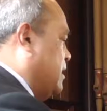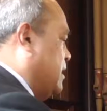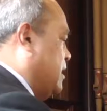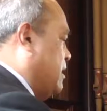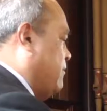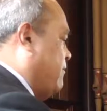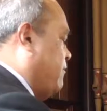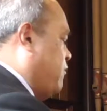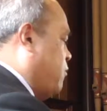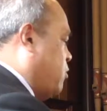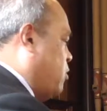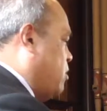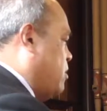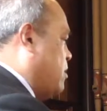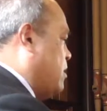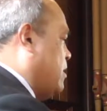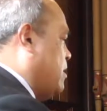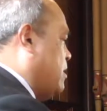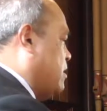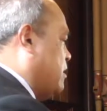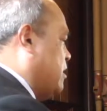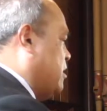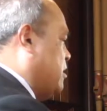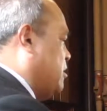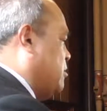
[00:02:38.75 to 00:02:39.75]
at 4
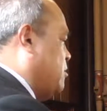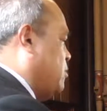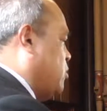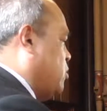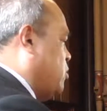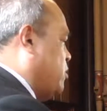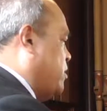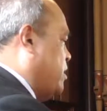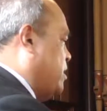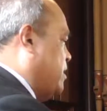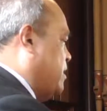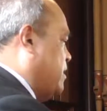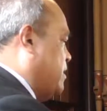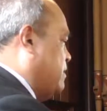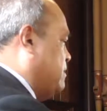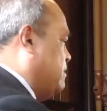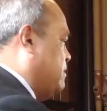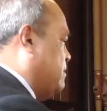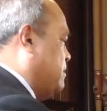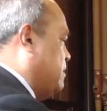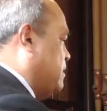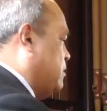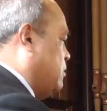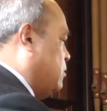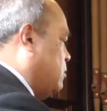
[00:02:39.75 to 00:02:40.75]
o'clock in the morning
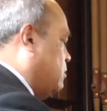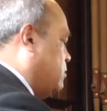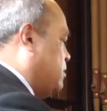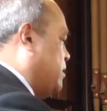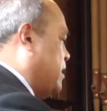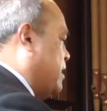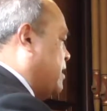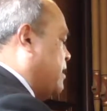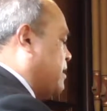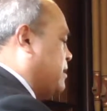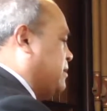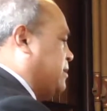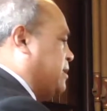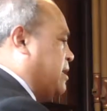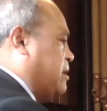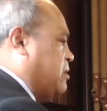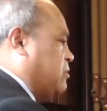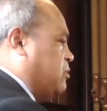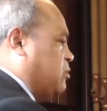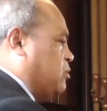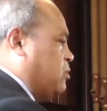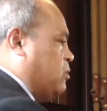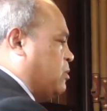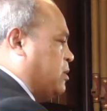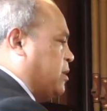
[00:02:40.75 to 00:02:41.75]
in Otara,
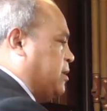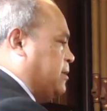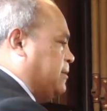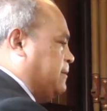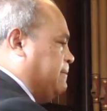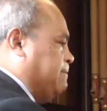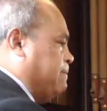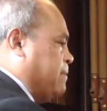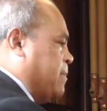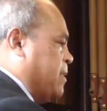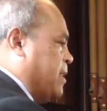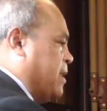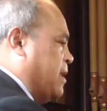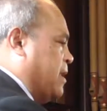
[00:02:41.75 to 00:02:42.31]
South Auckland.